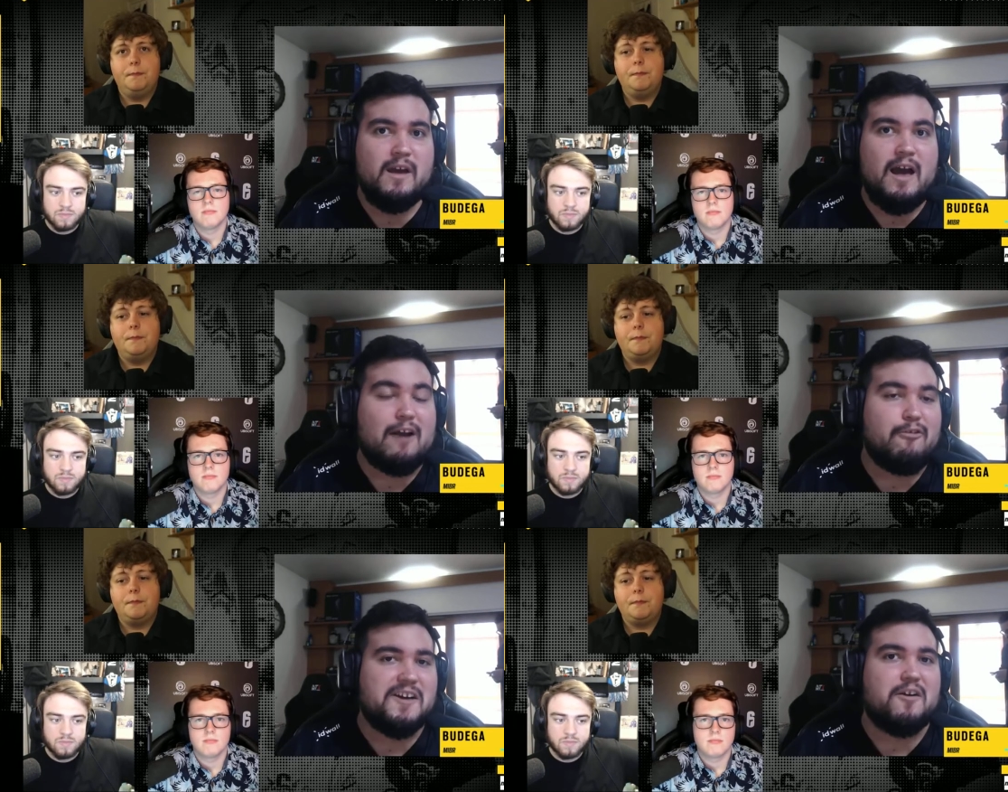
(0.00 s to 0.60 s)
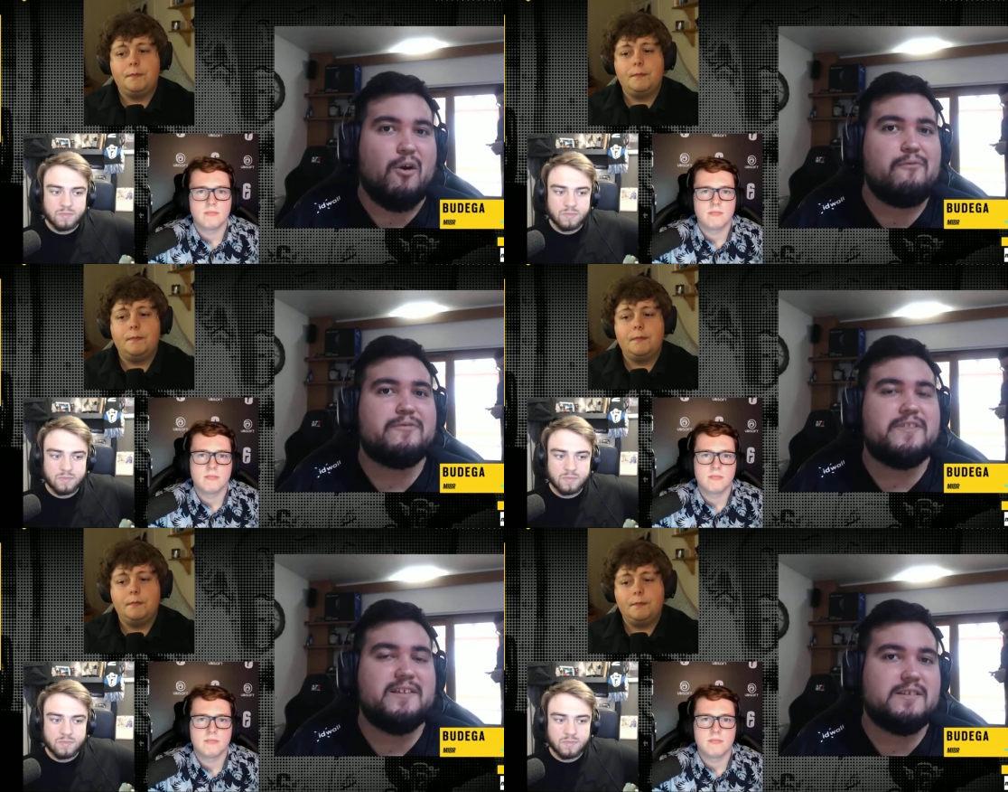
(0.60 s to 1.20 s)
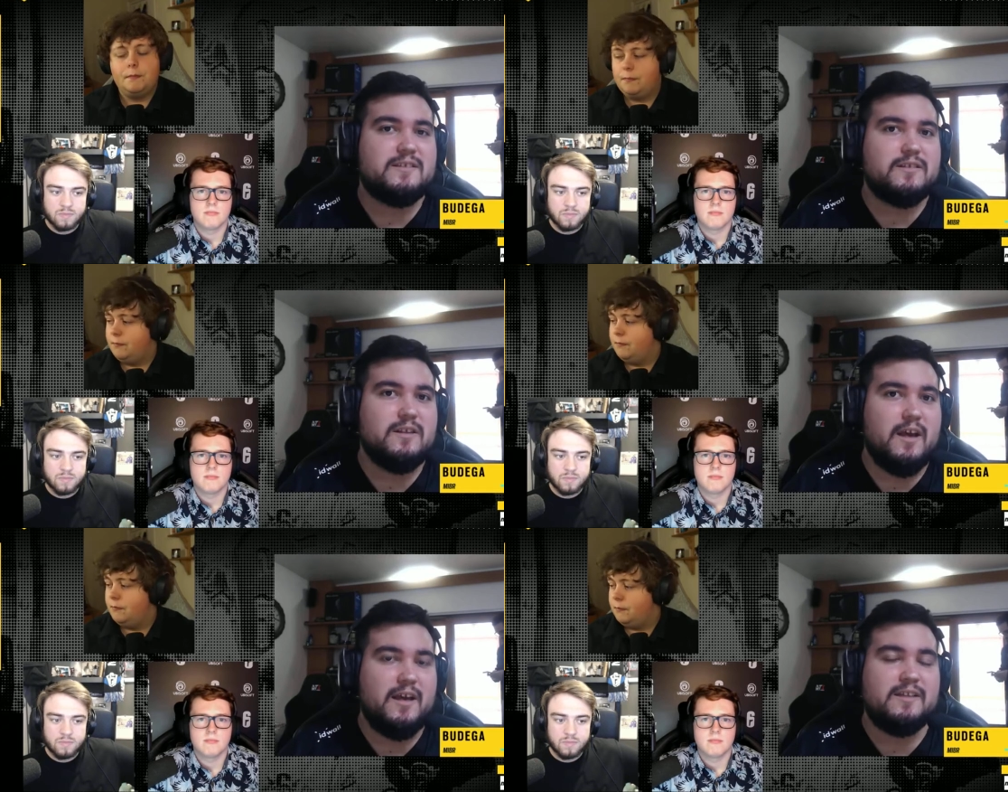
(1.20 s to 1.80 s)
Speaker 1: acquire confidence
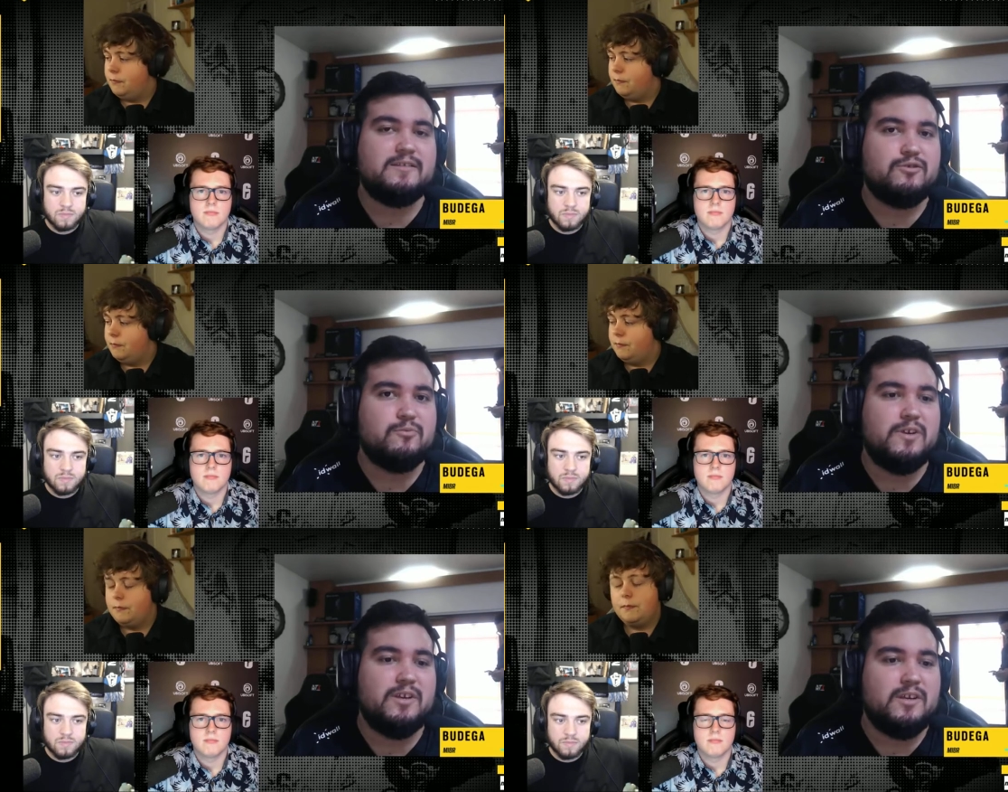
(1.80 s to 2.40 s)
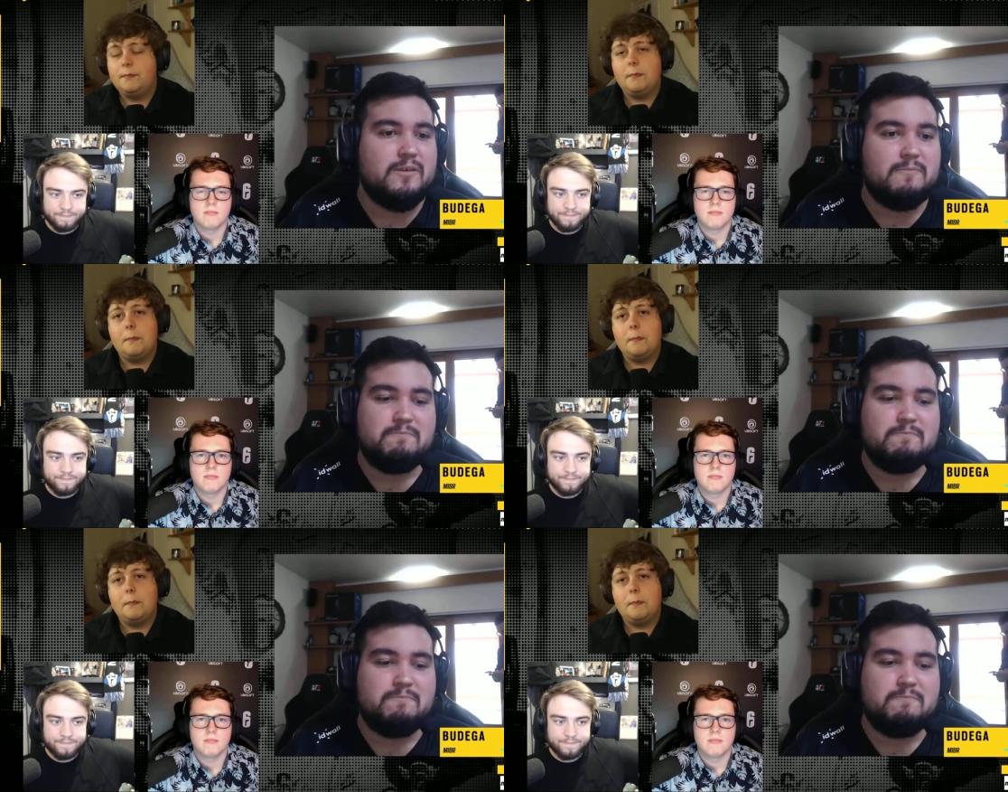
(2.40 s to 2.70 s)
and to be